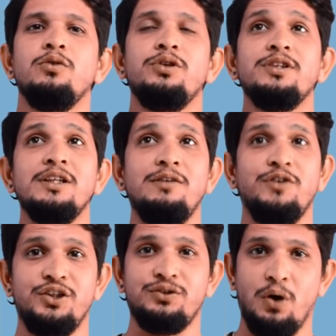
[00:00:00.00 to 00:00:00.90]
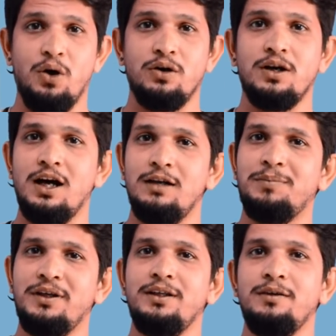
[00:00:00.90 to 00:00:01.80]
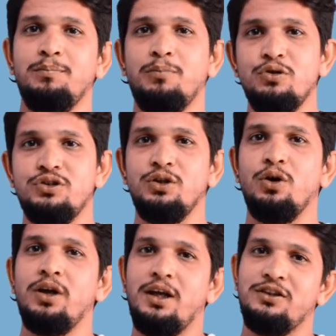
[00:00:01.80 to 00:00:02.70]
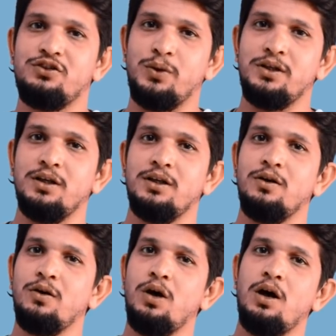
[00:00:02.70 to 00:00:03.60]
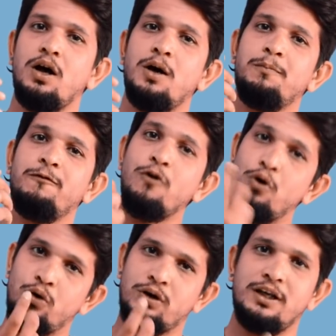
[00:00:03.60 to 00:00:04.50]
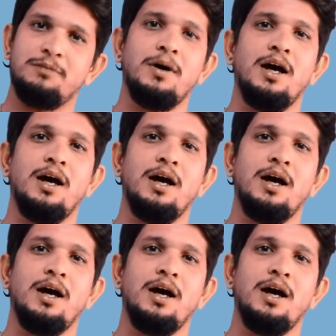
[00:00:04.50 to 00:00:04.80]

Recently we saw Carl Pei posting on his Twitter a photo clicked